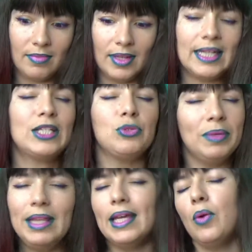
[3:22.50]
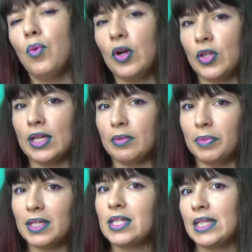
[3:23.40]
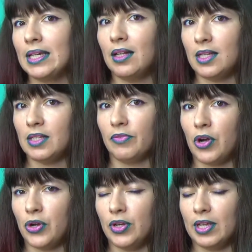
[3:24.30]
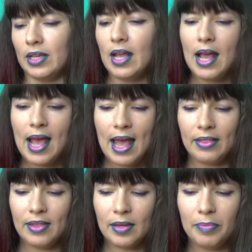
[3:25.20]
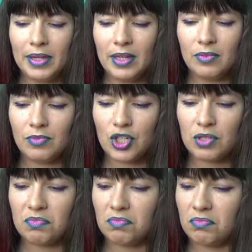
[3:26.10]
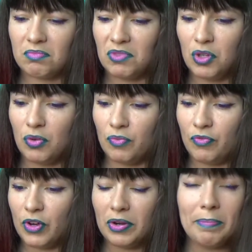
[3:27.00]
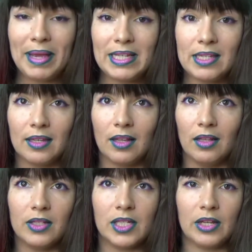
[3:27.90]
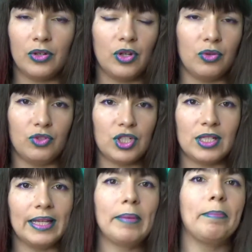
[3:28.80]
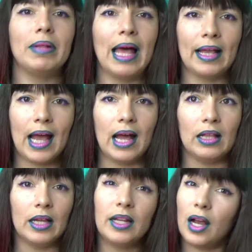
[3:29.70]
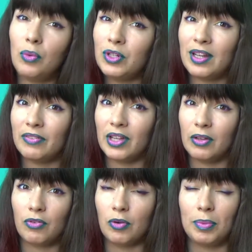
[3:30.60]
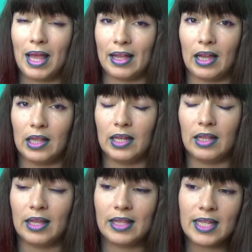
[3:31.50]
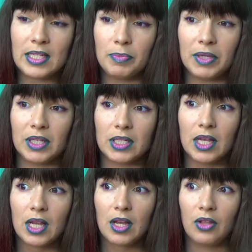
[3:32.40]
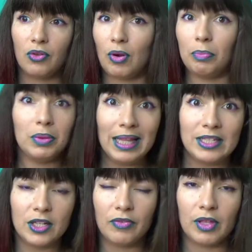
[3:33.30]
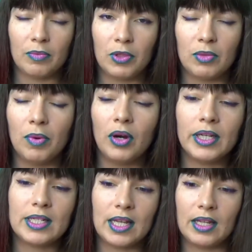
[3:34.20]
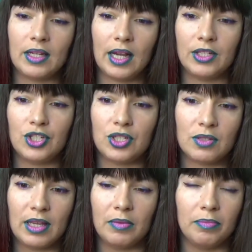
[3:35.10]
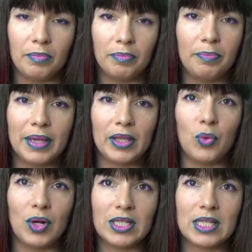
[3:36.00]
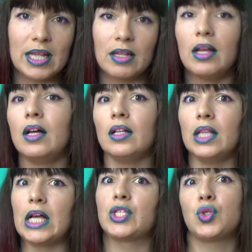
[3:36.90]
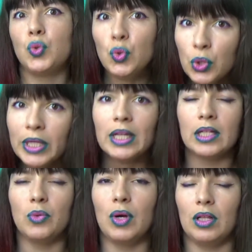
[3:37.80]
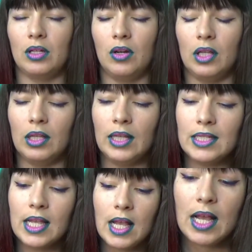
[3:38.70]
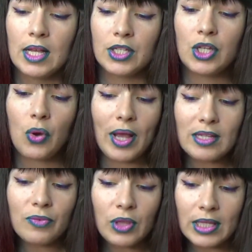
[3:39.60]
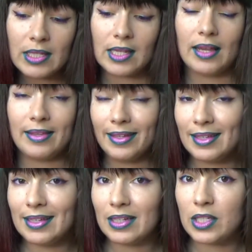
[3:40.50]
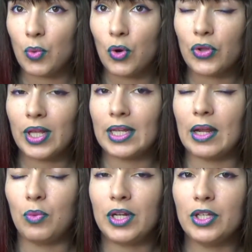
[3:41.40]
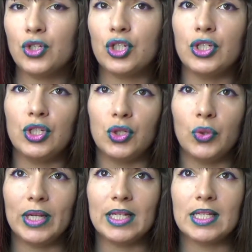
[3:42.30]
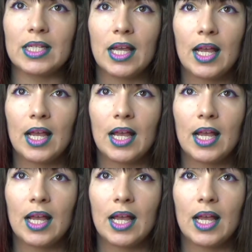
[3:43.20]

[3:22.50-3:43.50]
like to me they're worth it because the colors are very unique. Had there been just, you know, very basic colors, I don't know, just like a black eyeliner, I wouldn't have gone for a black eyeliner like this because there are plenty of them in the market, and I just can pick the ones that last really well on oily lids. So as for these, I think the colors are worth it, and what I usually do is,